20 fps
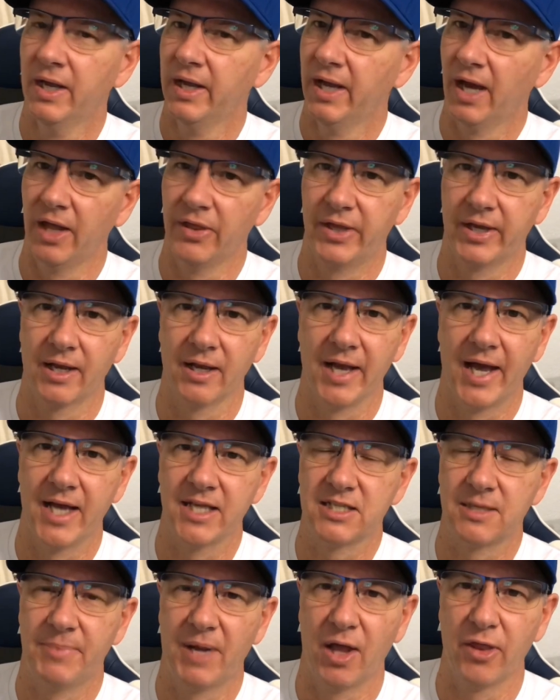I think it
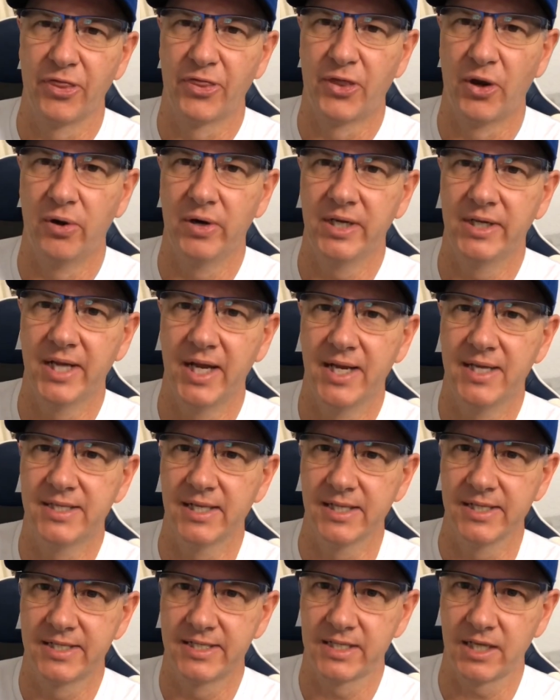lasts about 30 days.
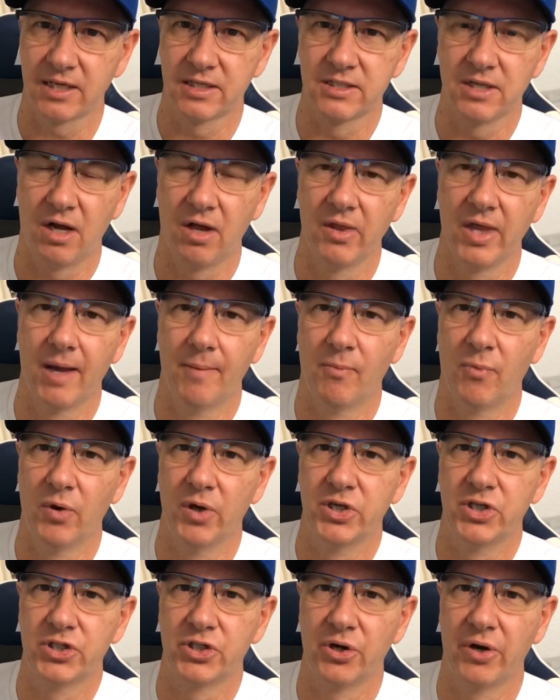It sucks all that
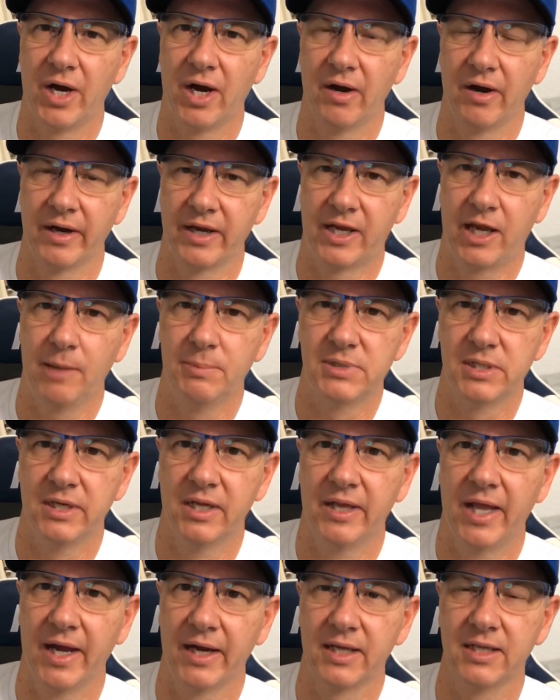moisture out and keeps it
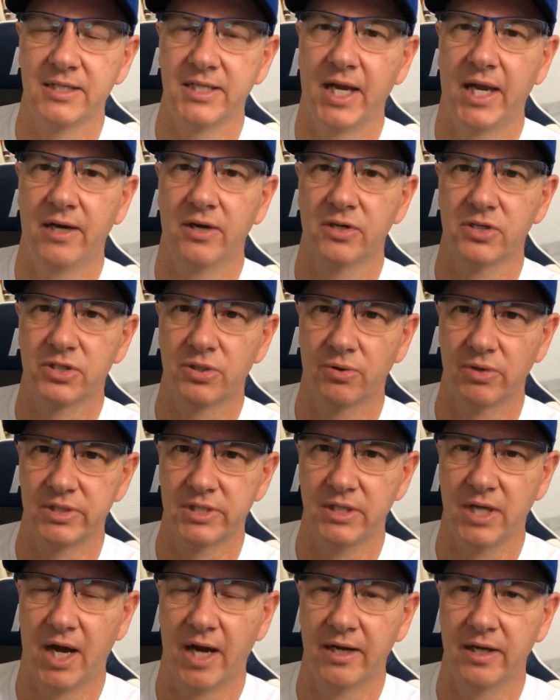in that container, so
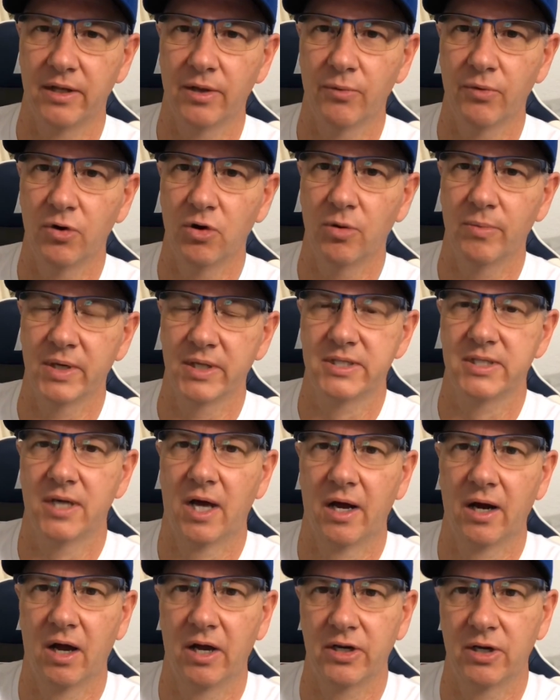it's not in the room and it's
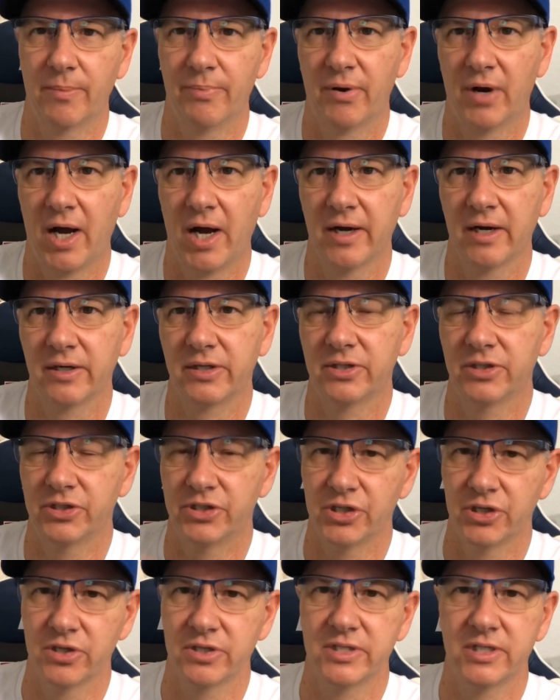not on your product, your
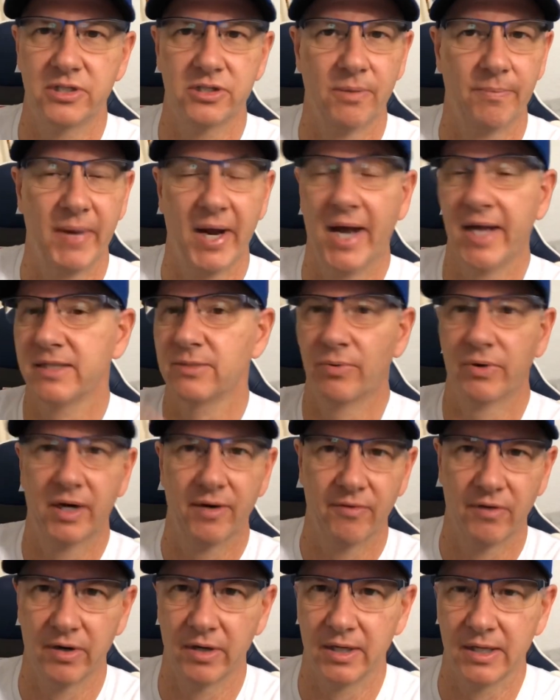jerseys, your bats,
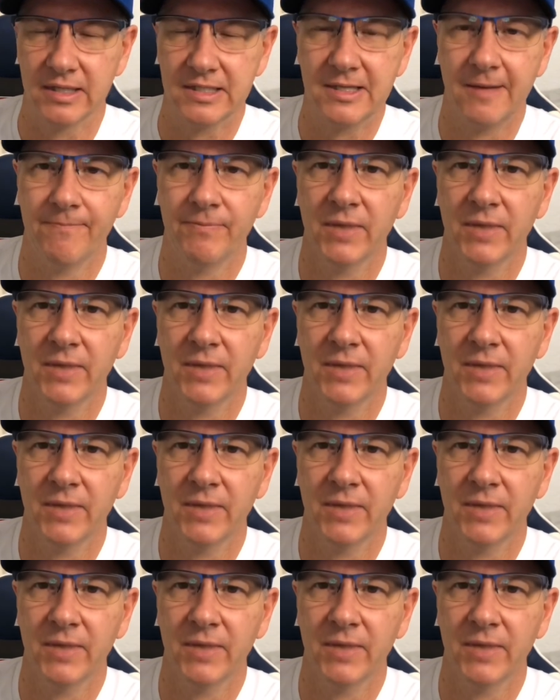whatever it is.